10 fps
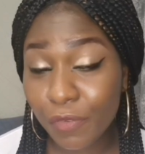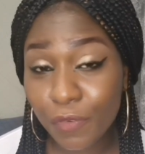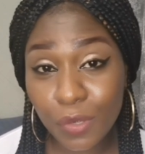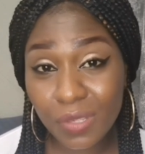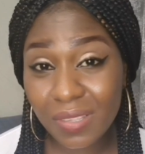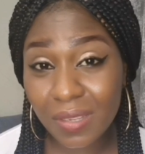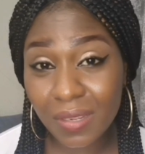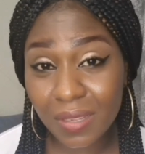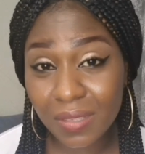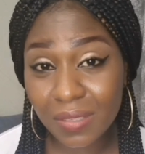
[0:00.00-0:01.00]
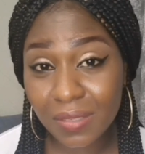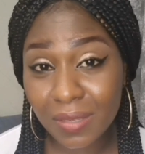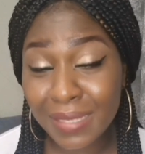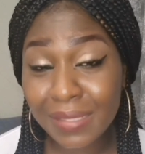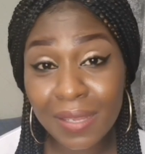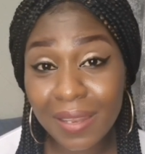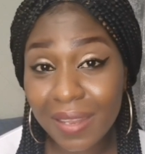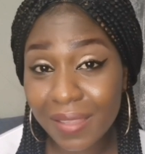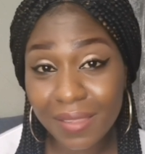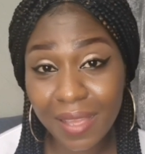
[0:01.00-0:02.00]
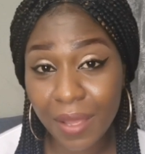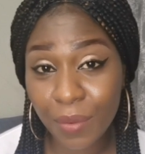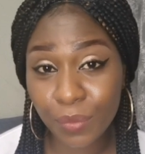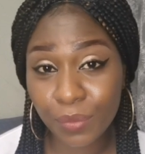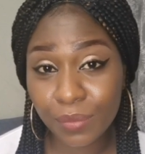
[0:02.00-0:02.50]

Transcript: The first thing is, it's a letdown.